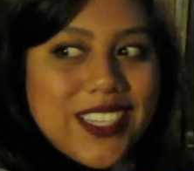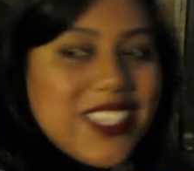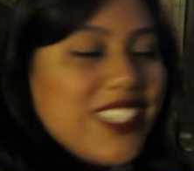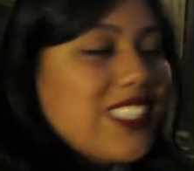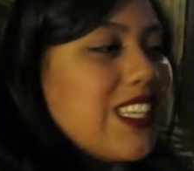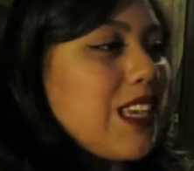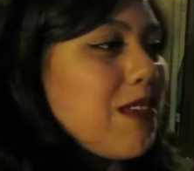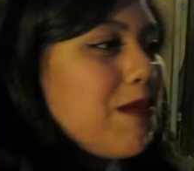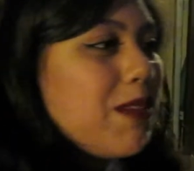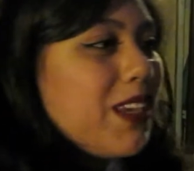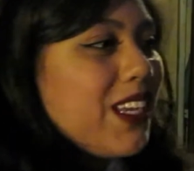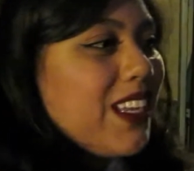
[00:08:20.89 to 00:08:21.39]
cause
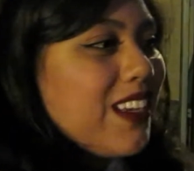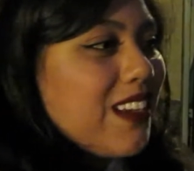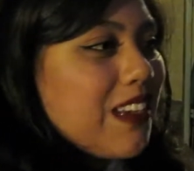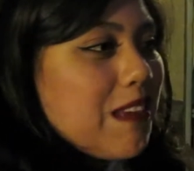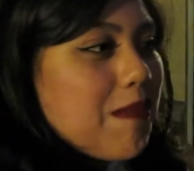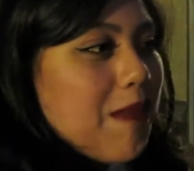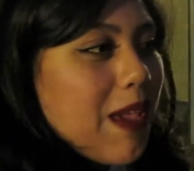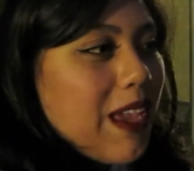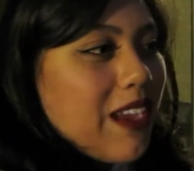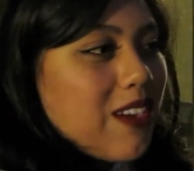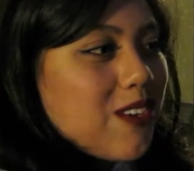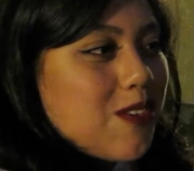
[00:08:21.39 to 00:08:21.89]
I mean
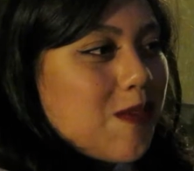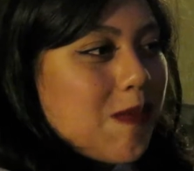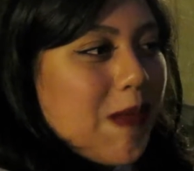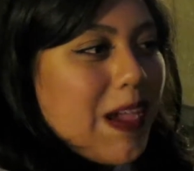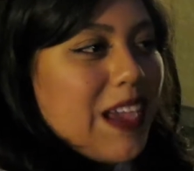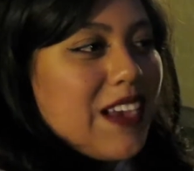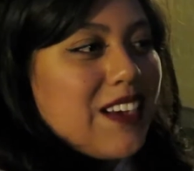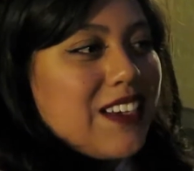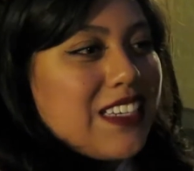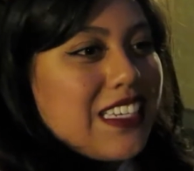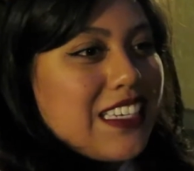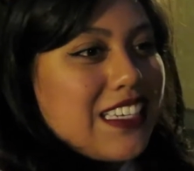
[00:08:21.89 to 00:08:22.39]
Michael
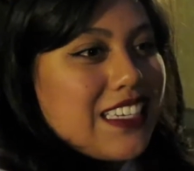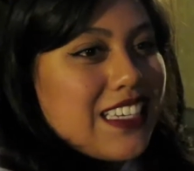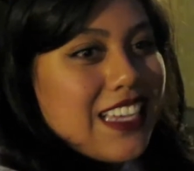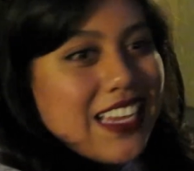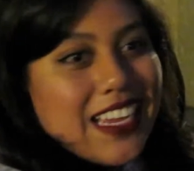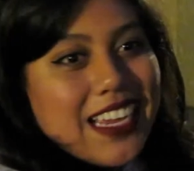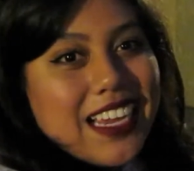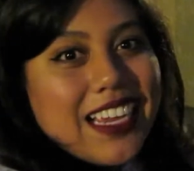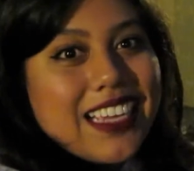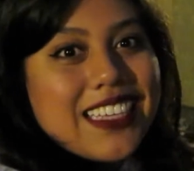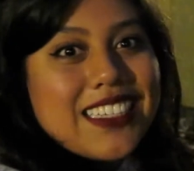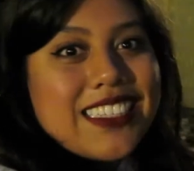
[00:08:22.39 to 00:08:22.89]
Myers is
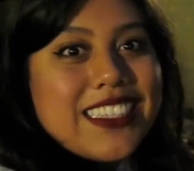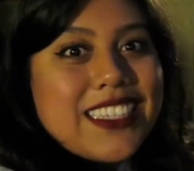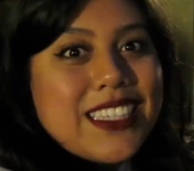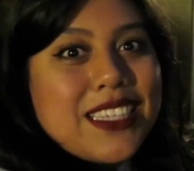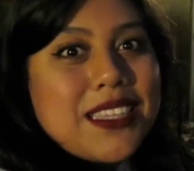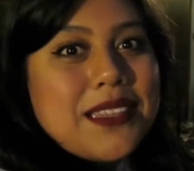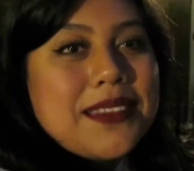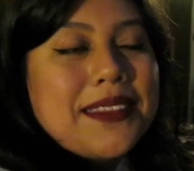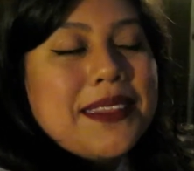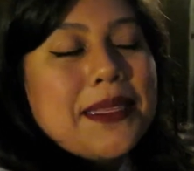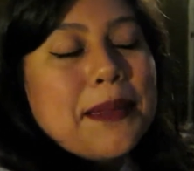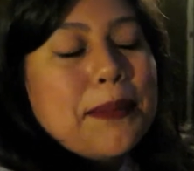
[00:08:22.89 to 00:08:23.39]
like
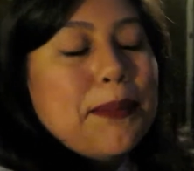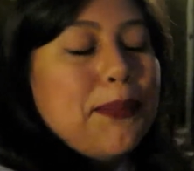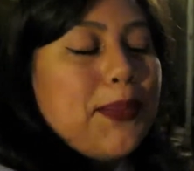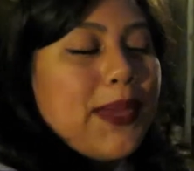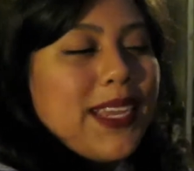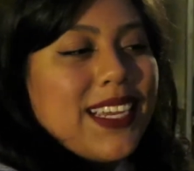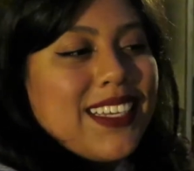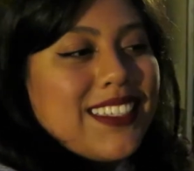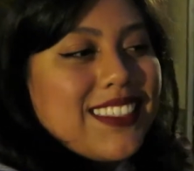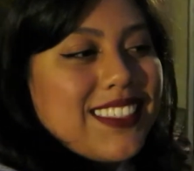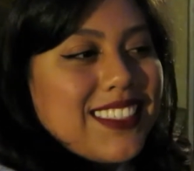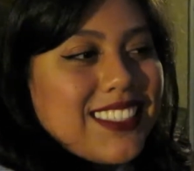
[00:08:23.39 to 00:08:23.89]
the best.